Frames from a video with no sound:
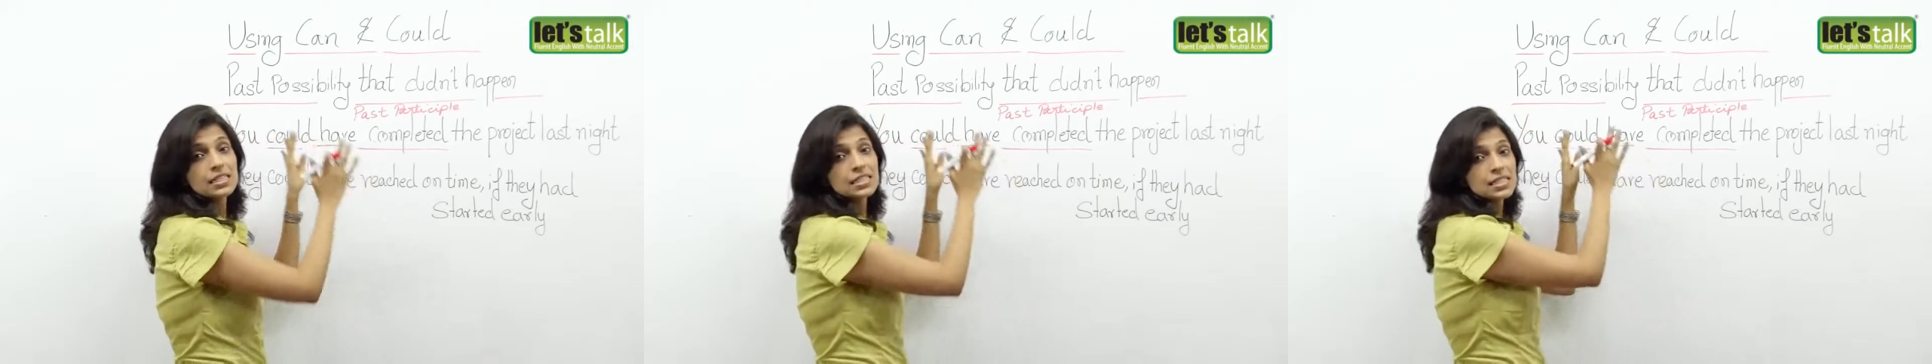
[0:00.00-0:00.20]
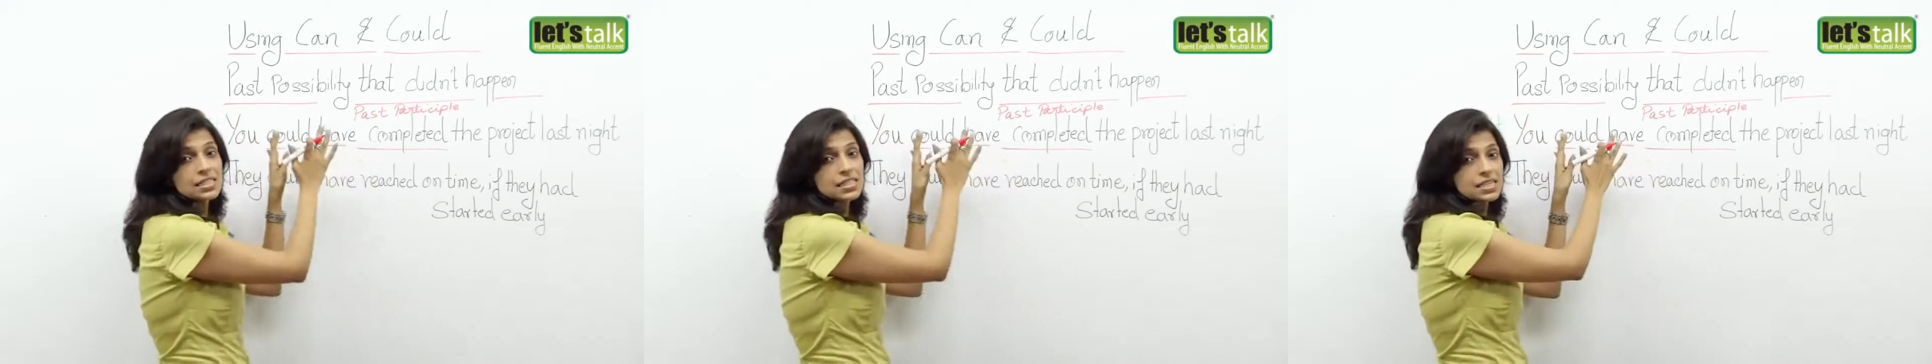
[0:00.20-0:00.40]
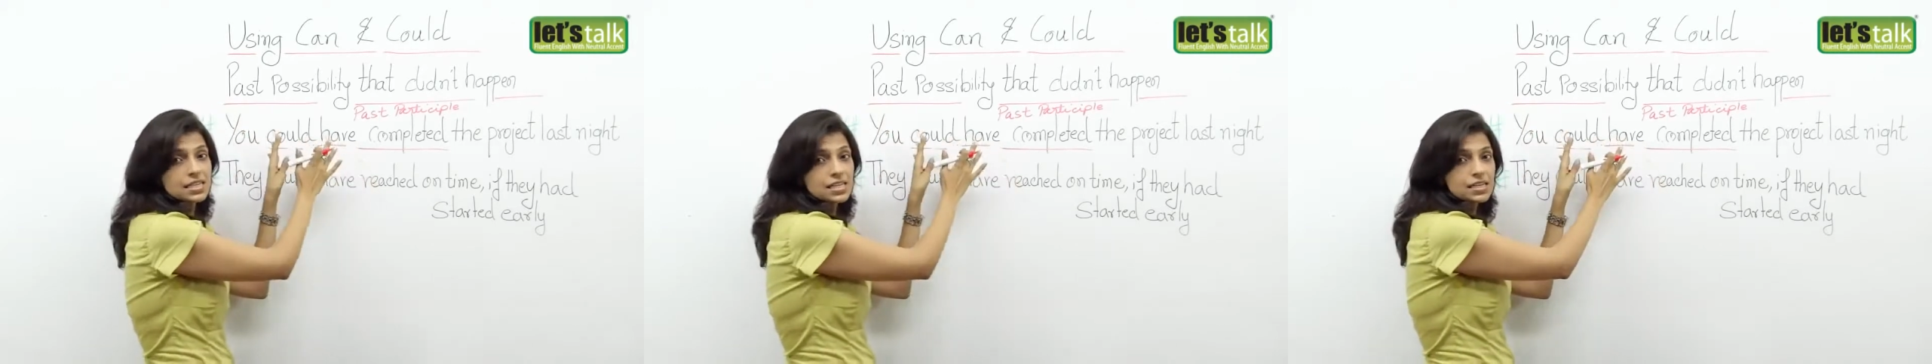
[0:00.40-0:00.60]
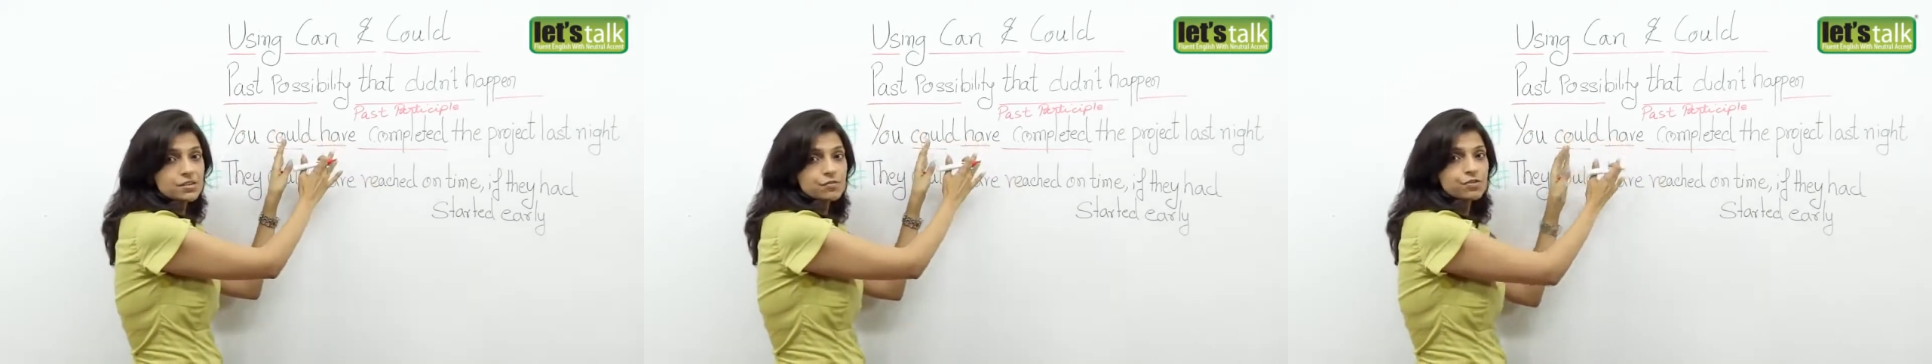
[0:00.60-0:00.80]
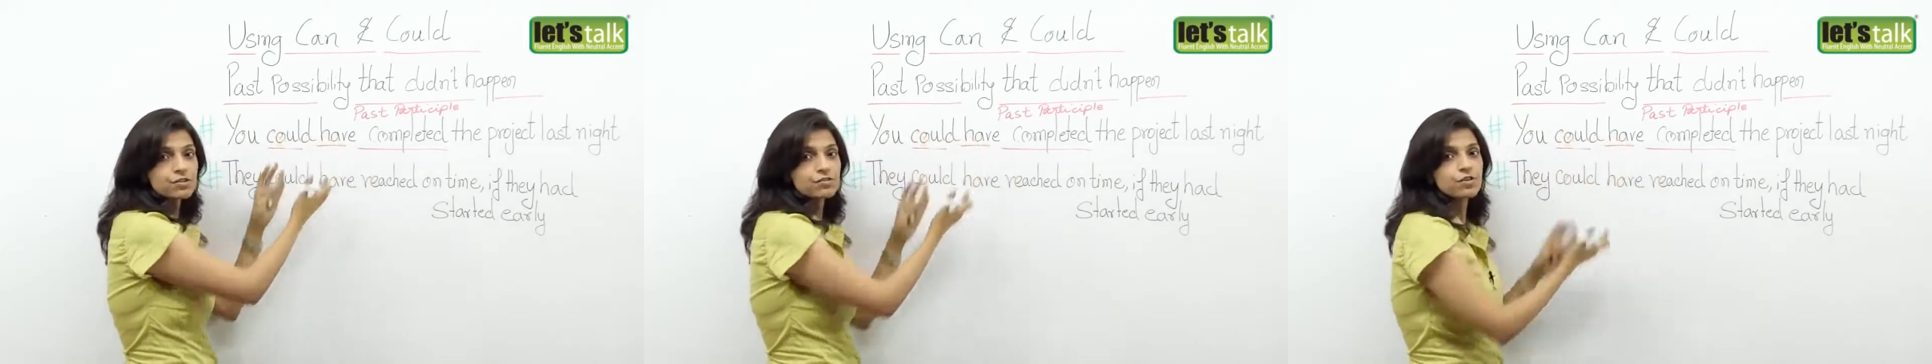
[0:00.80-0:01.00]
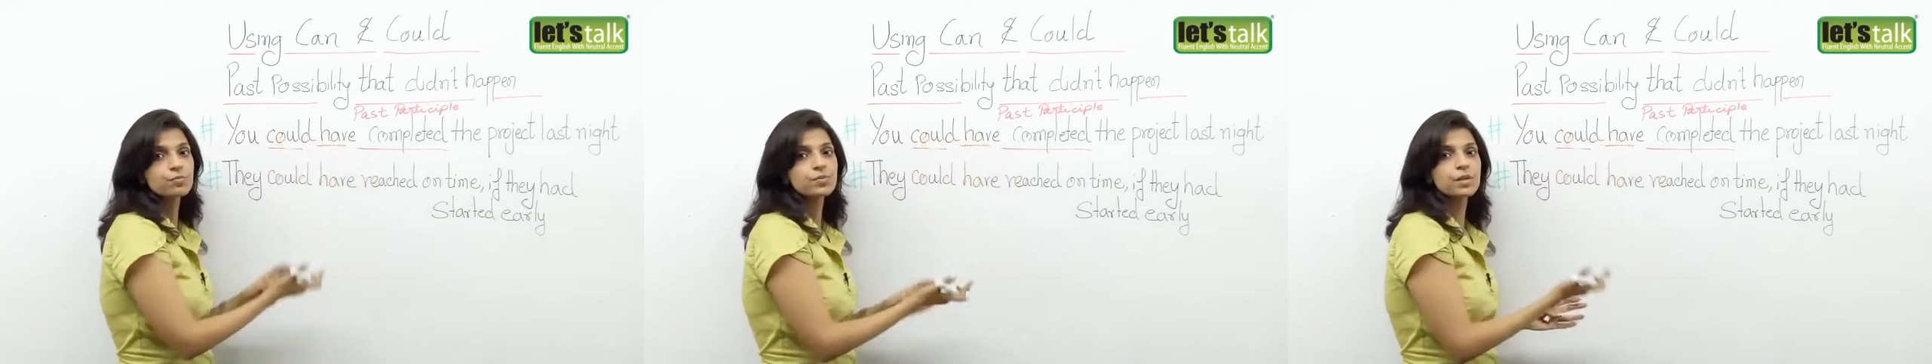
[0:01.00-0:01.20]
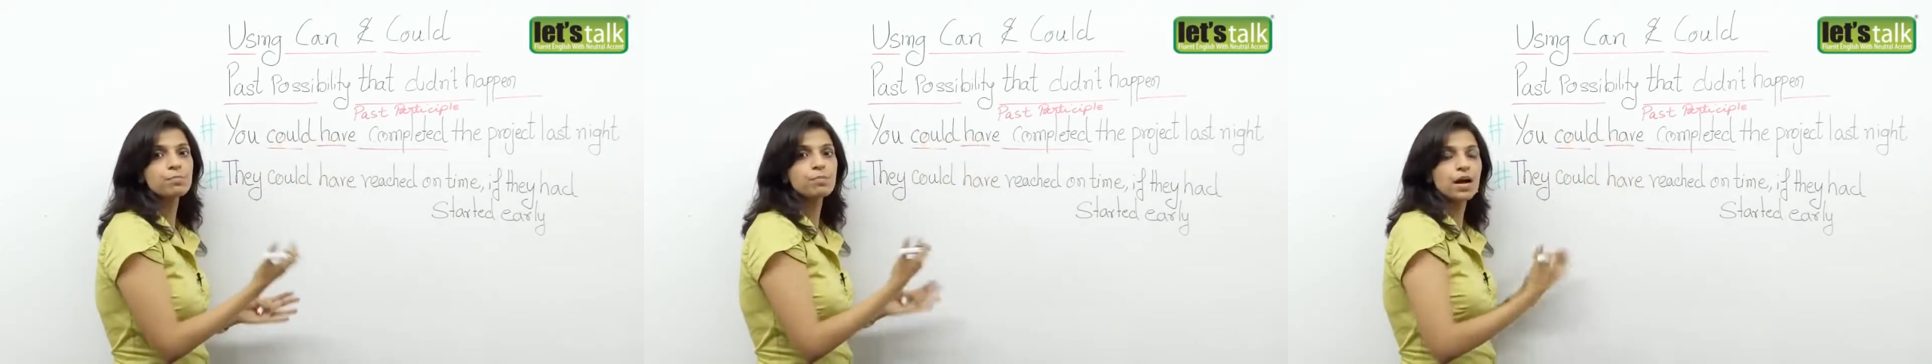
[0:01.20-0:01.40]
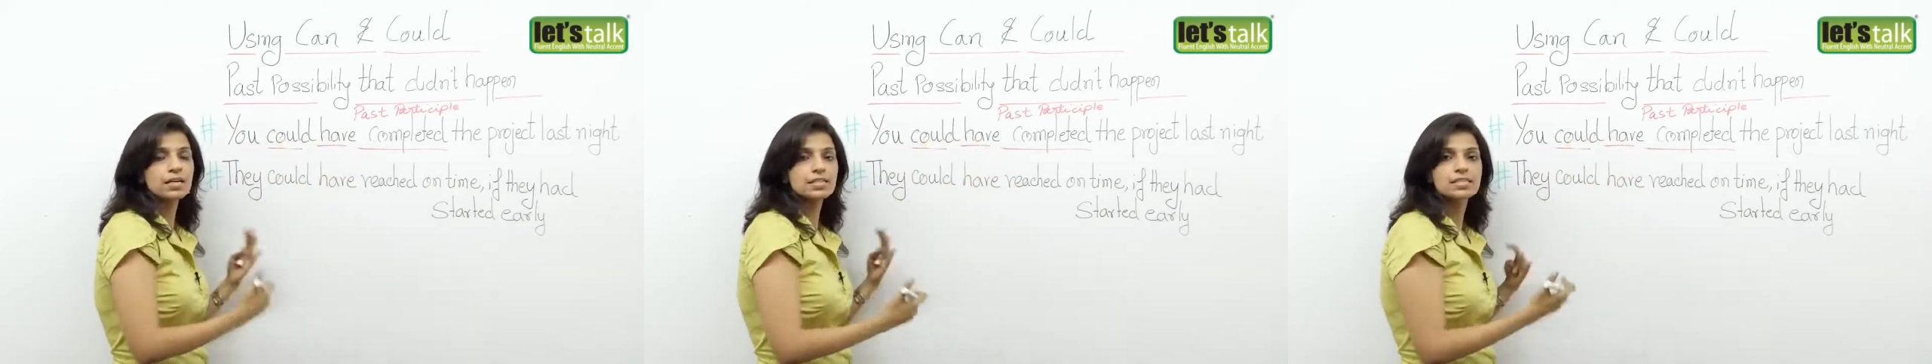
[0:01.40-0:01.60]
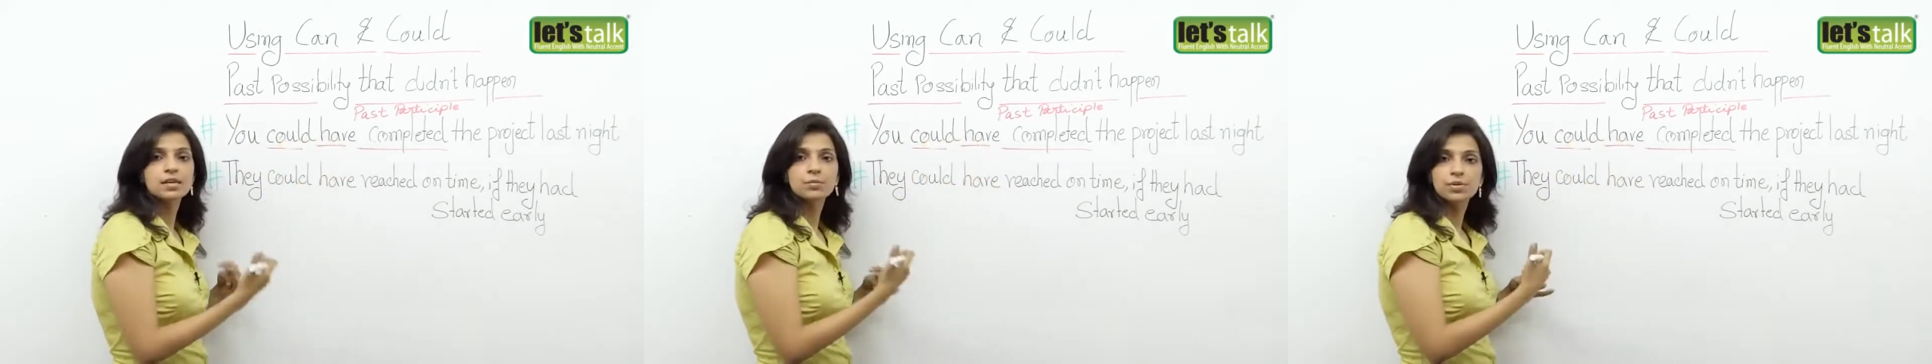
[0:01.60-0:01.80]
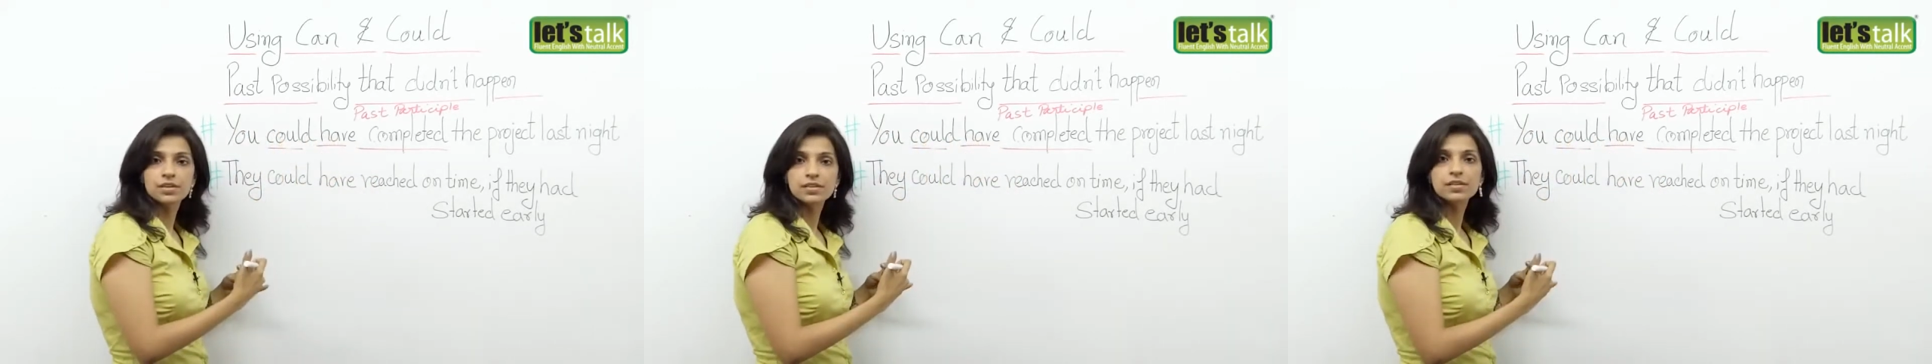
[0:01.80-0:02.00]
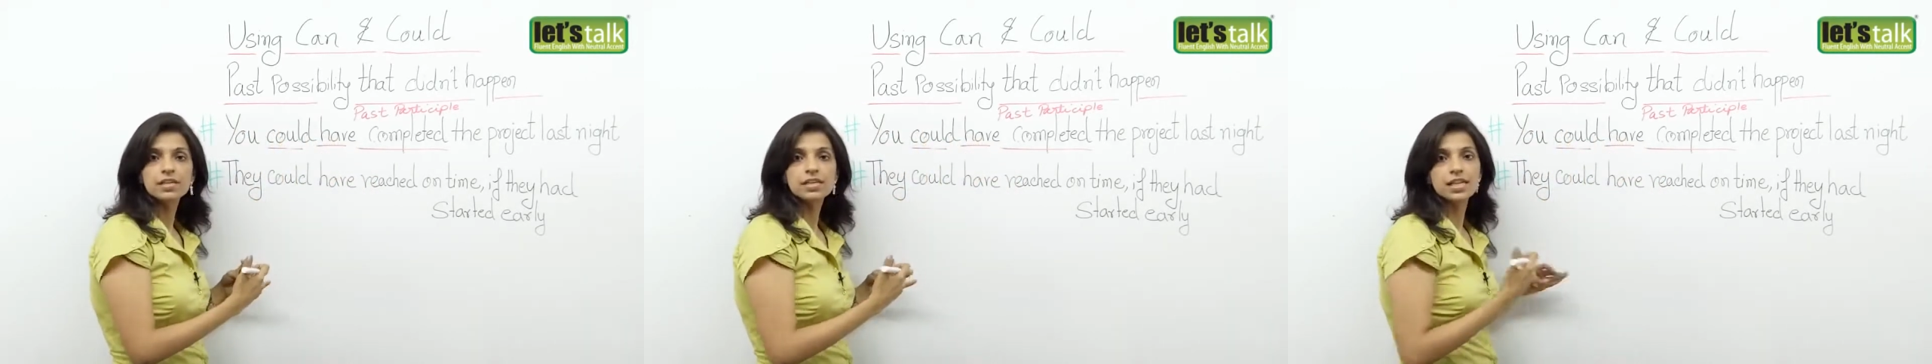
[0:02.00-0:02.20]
This is a little different from the past ability,